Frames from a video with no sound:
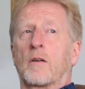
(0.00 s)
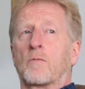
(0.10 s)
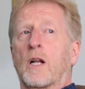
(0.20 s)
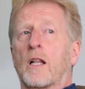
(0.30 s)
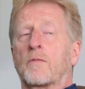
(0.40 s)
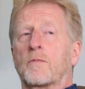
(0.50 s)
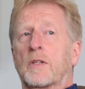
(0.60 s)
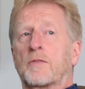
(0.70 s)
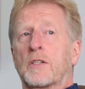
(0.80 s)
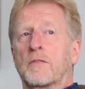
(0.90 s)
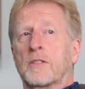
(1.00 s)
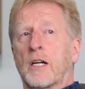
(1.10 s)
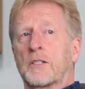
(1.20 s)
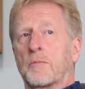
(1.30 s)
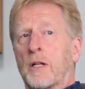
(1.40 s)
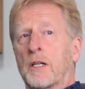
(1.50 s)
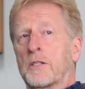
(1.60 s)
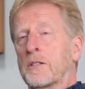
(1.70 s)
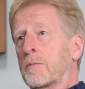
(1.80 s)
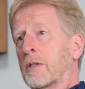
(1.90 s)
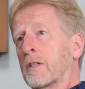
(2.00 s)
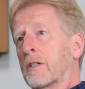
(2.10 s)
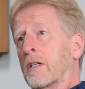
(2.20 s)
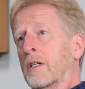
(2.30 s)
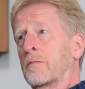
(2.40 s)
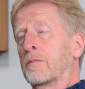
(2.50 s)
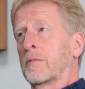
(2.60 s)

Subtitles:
Well, I've lived in a variety of places, but I